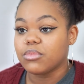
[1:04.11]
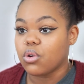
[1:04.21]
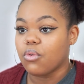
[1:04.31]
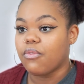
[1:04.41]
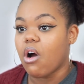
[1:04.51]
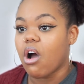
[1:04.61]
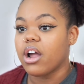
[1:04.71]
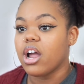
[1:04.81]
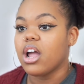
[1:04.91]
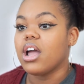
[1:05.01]
so
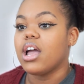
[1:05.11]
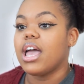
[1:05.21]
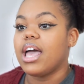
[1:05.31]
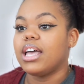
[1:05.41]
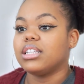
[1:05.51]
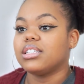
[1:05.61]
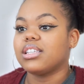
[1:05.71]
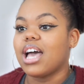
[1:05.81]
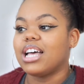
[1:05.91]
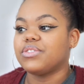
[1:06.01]
far, and
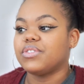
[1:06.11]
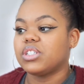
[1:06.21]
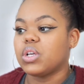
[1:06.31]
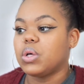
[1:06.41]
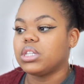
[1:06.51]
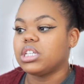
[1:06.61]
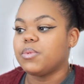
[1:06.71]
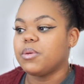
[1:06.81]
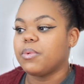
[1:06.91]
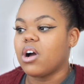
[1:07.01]
as a result, these
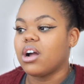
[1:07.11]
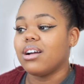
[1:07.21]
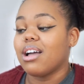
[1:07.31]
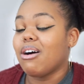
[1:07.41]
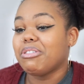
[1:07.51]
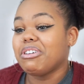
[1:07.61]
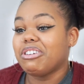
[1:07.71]
people are healthier